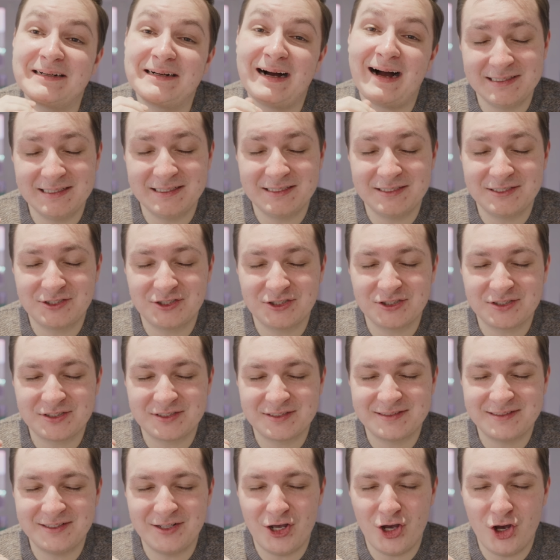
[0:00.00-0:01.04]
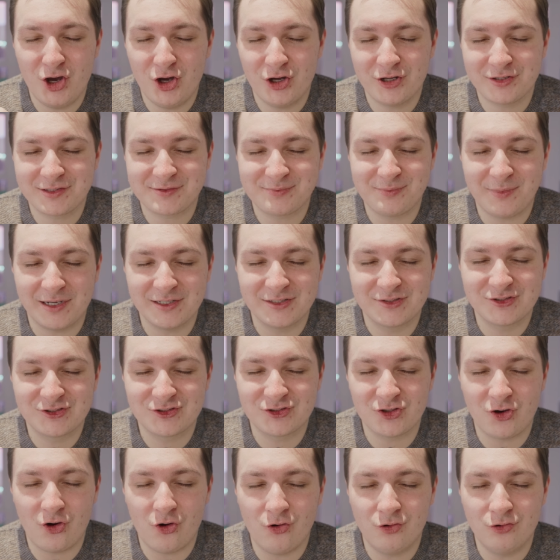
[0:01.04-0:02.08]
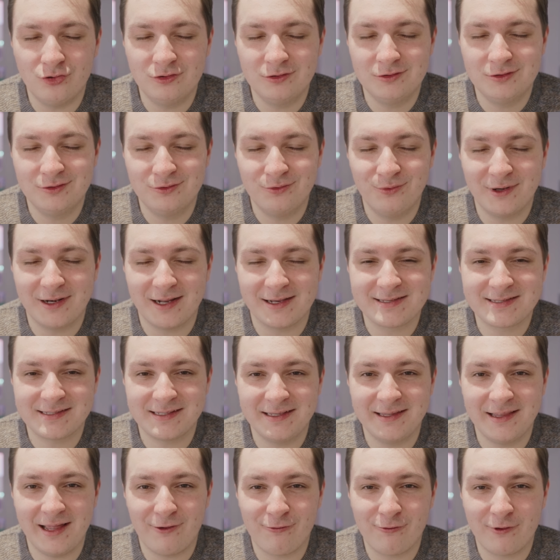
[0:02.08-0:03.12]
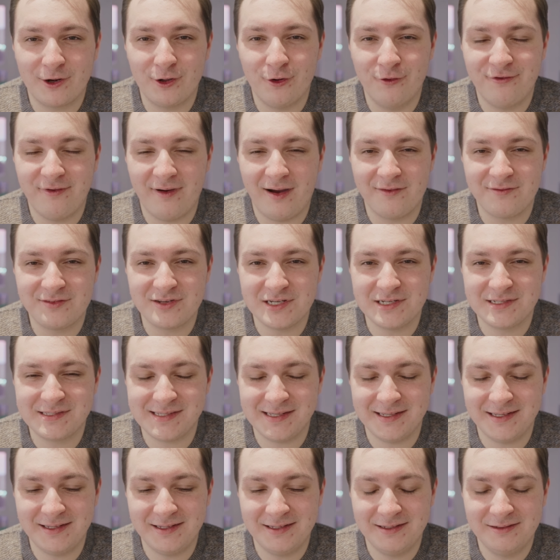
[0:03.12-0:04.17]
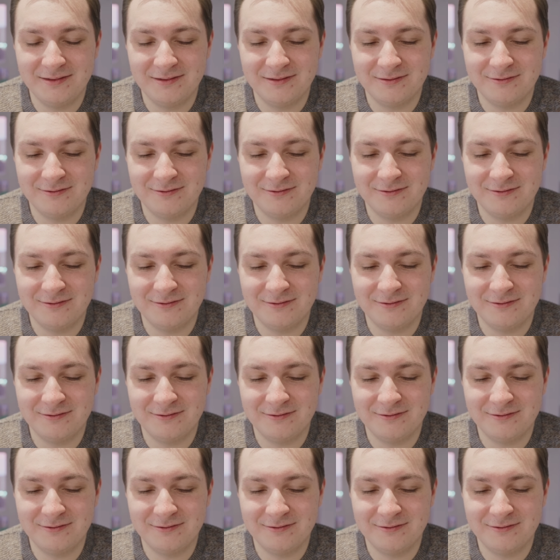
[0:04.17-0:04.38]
It just hurts my soul when I see that Renault 5 GT